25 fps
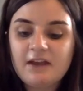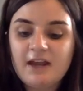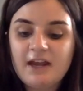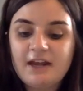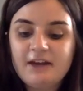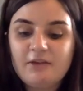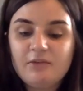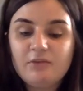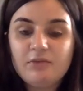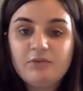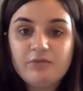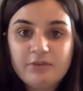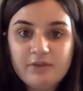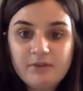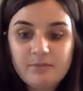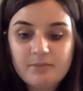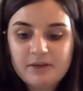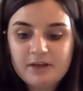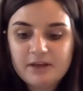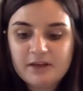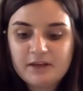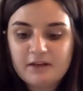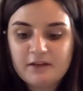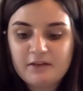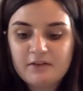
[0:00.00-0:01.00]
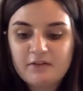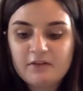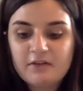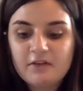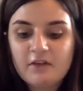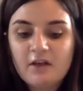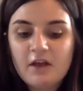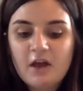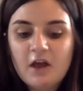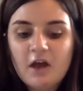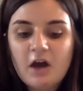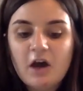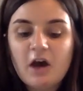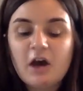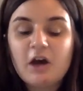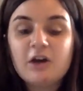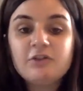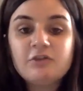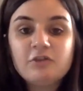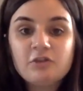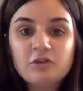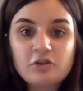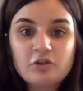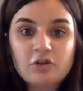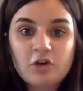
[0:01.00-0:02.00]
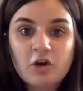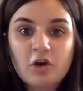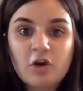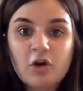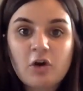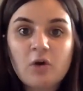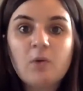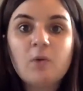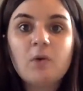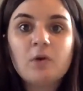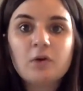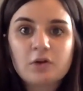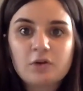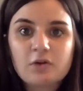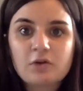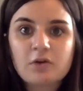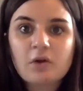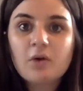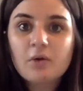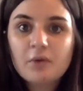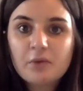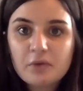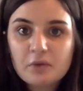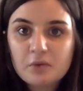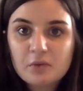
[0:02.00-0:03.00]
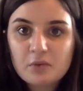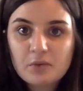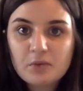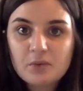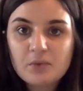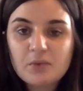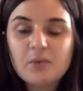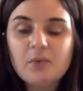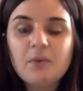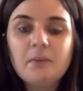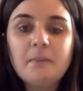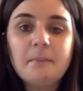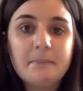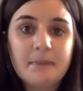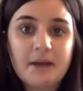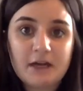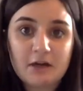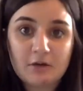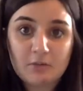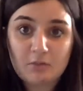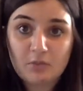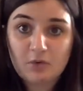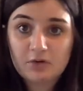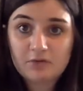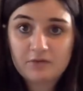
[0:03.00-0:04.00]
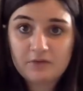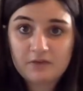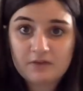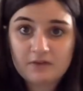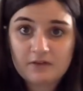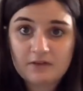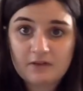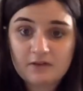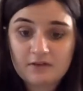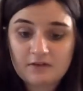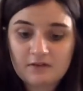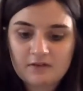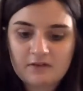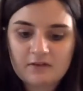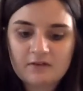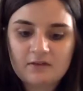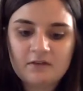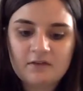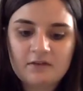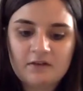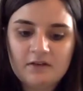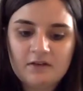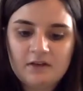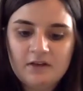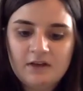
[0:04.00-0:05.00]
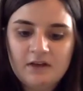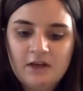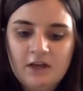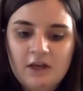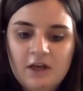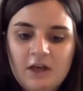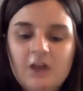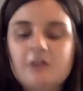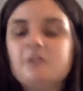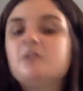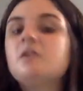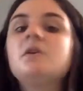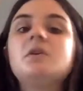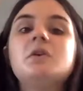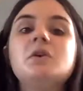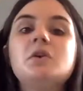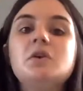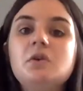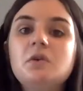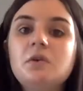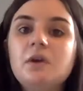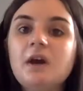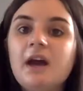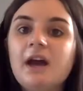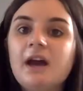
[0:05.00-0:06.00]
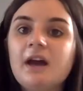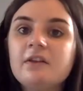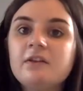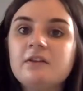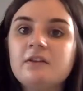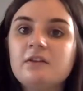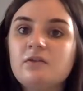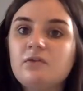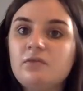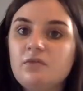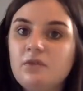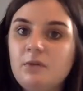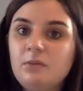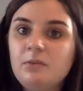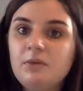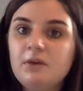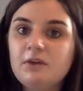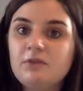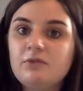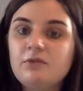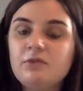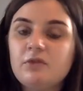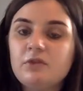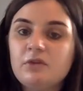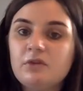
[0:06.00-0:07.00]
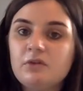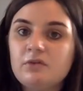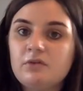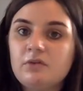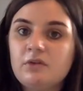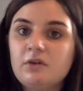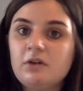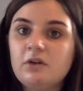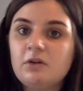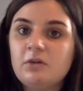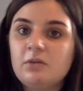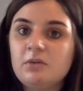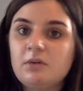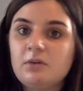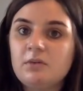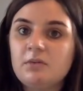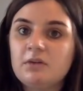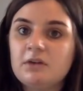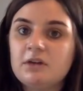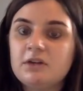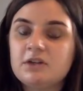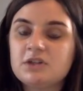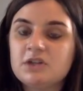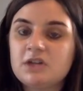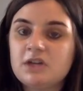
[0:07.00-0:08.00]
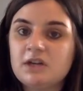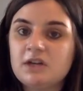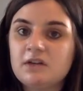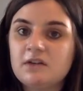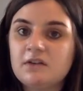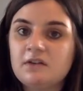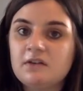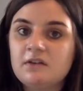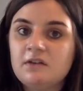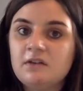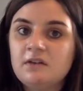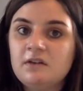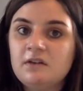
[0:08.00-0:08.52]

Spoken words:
and amphibians undergo or go through metamorphosis. So who has an amphibian for their vertebrate project?